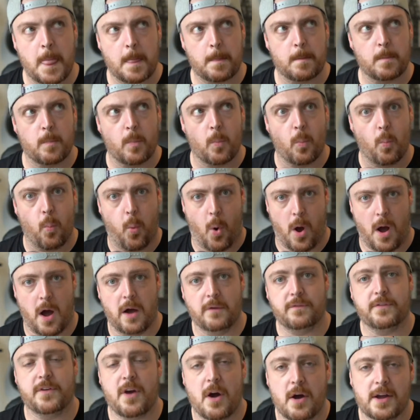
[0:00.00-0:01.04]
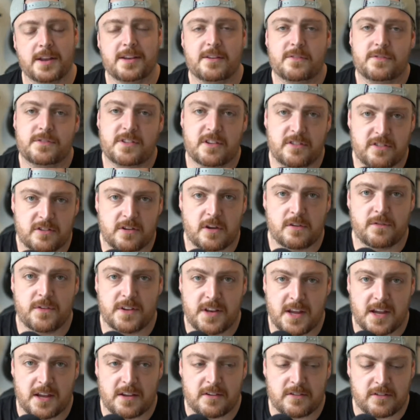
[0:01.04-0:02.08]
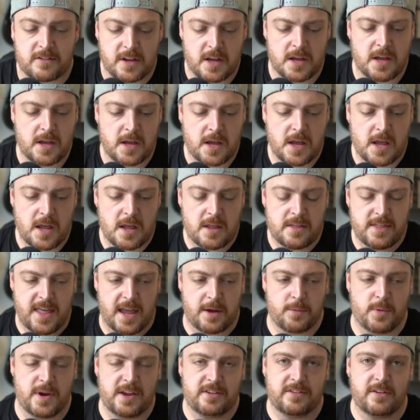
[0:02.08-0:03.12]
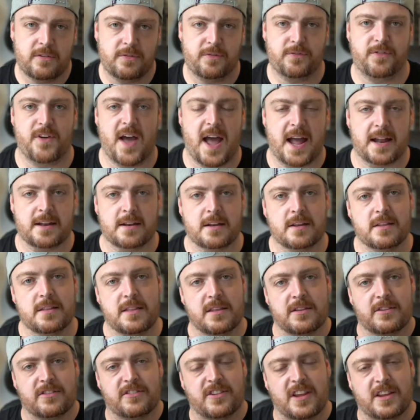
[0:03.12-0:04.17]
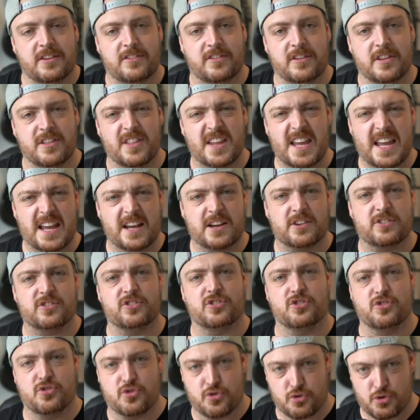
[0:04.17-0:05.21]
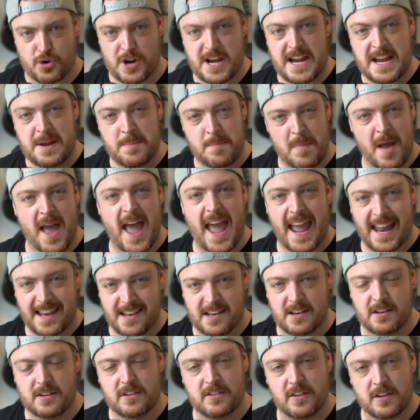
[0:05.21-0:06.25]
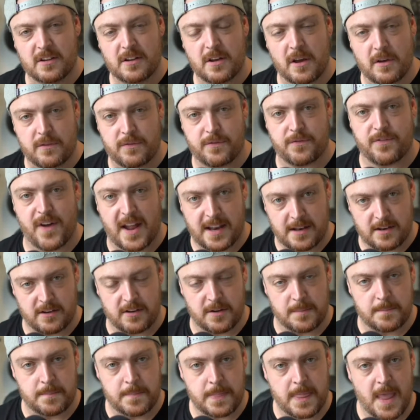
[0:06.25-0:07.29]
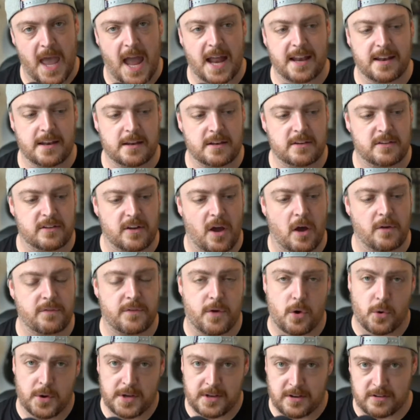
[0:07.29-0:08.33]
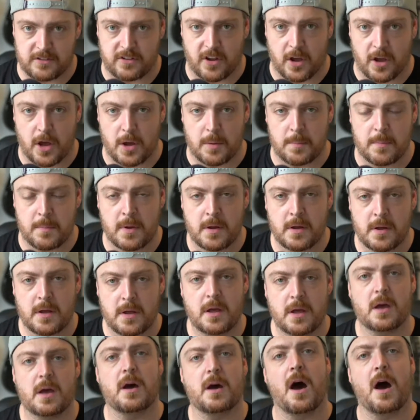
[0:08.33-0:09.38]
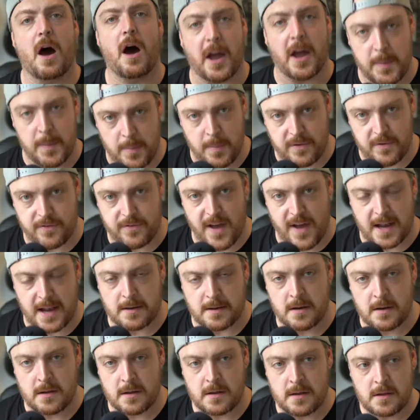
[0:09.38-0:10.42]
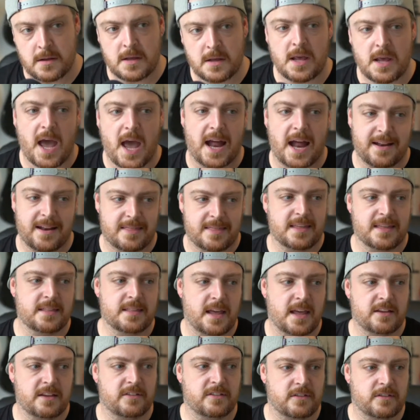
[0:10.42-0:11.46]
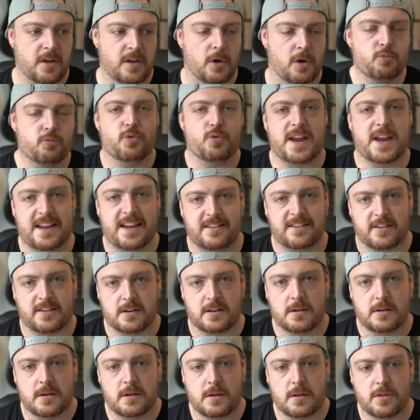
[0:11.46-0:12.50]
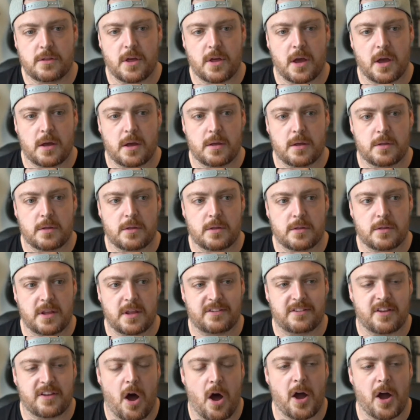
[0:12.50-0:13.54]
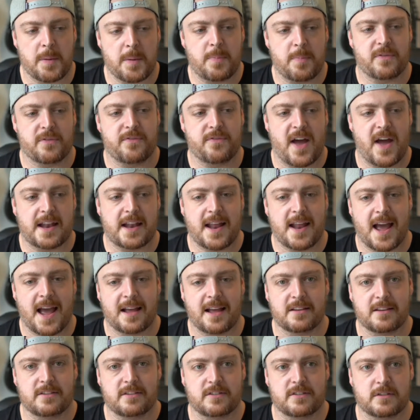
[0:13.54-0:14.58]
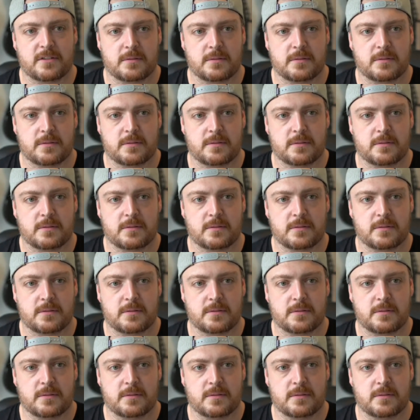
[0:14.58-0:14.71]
What I've kind of discovered is there is a fan that sits at the extreme end of fandom, and I've coined a term, hyper fan. And I think there's a reason that this hyper fan has,